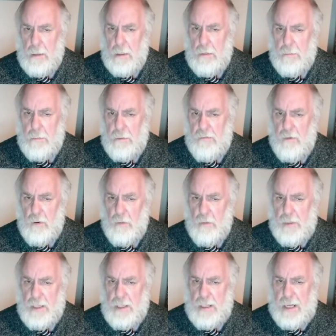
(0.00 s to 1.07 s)
before
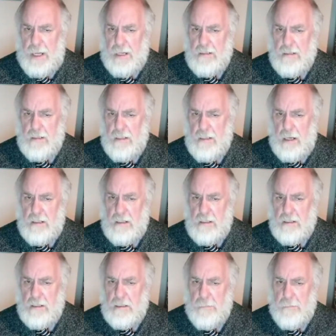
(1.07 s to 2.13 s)
we can
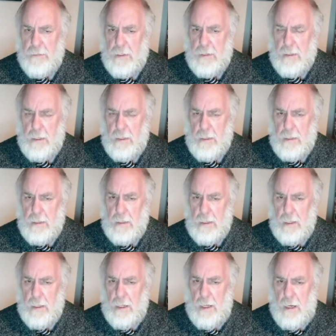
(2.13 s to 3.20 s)
exercise
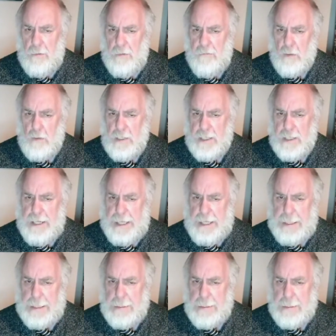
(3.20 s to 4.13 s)
our vote again.